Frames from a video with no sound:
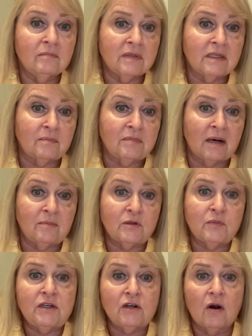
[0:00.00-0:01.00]

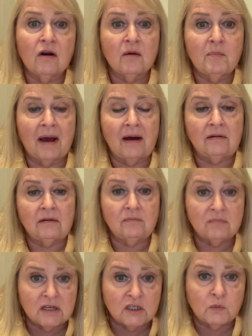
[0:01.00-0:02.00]
Sometimes we talk about
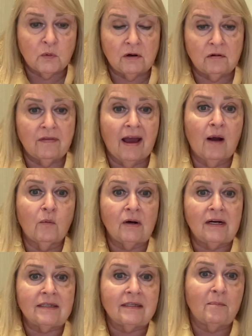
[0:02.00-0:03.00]
this one or that one
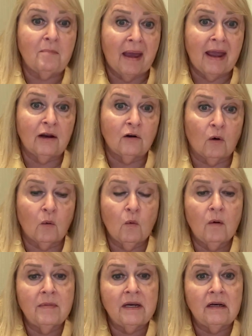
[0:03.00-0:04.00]
as a man or a
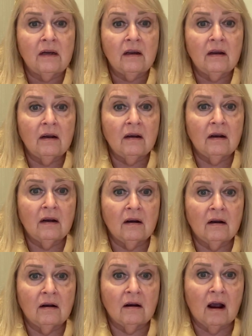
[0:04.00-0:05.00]
woman
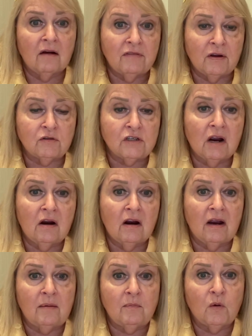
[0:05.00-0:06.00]
of their
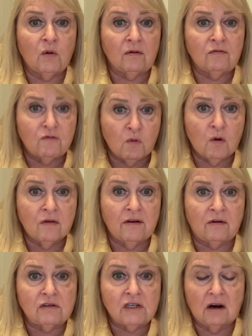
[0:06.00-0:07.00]
time or for
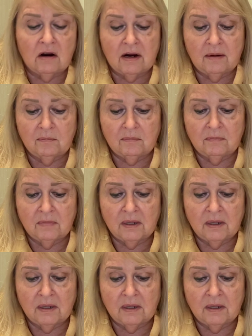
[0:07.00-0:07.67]
their time.